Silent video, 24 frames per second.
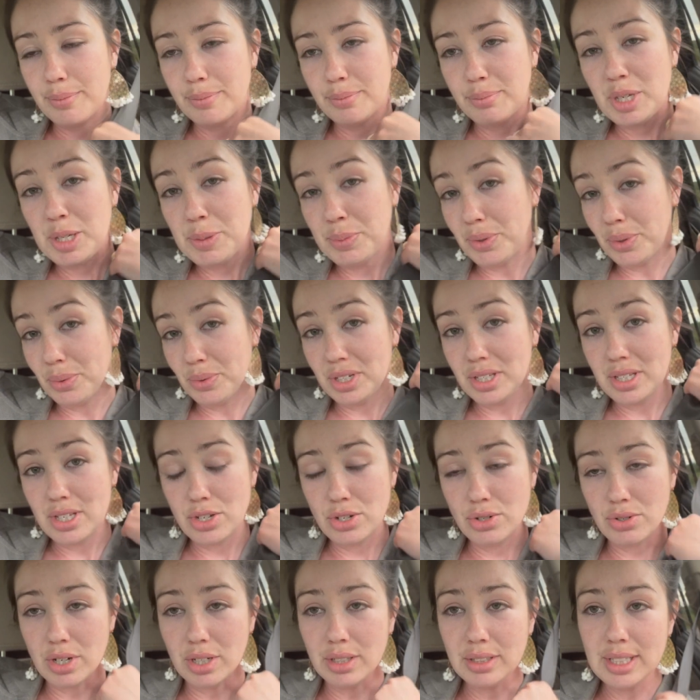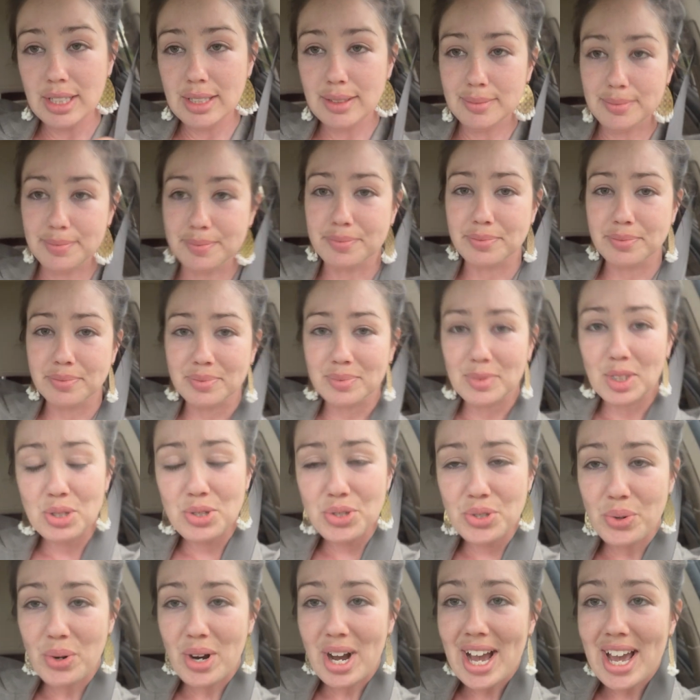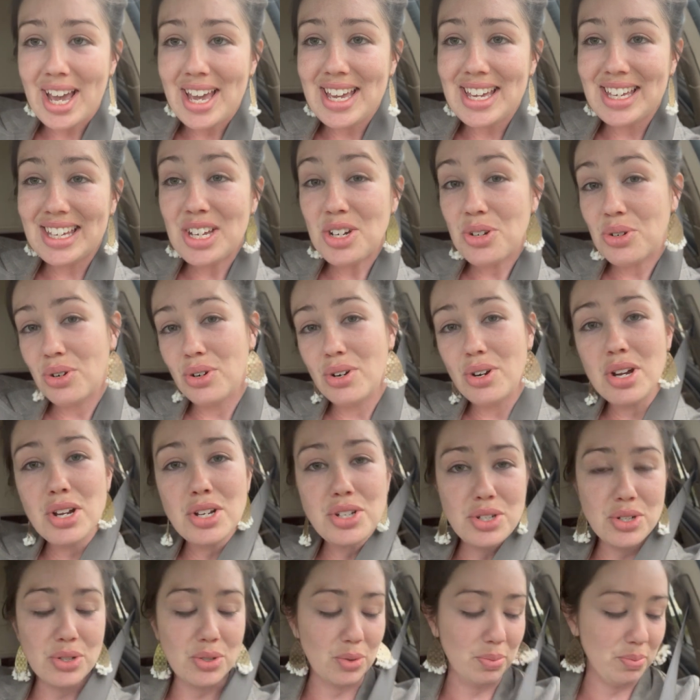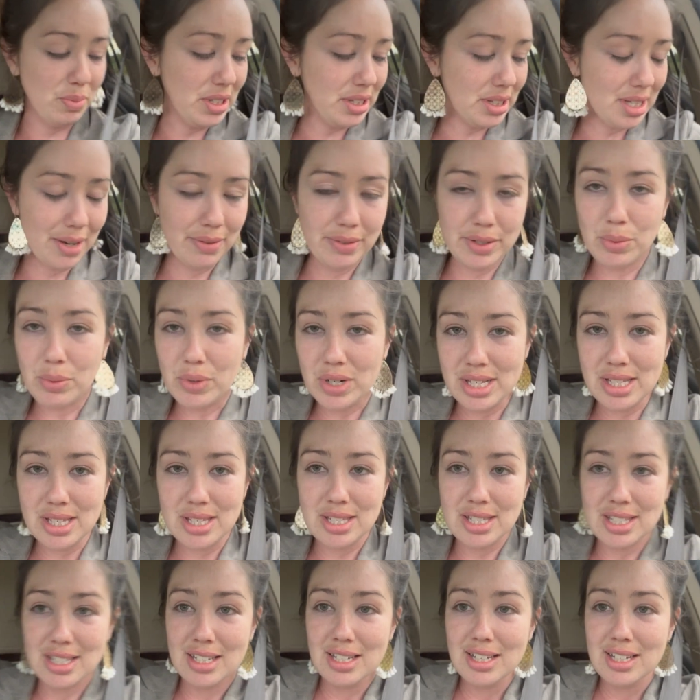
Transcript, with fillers: people really struggling. So I encourage you, beloved ones,